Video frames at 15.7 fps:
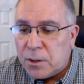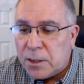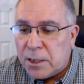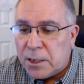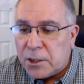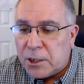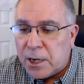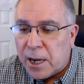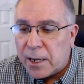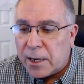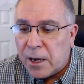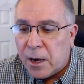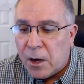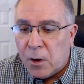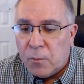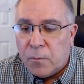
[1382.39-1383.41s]
DJI
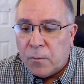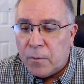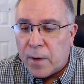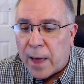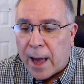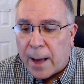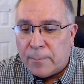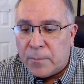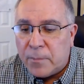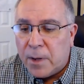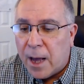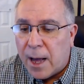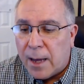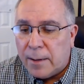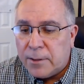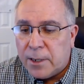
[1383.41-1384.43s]
Go app,
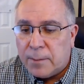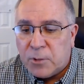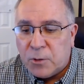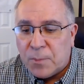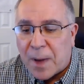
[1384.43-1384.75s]
DumTube?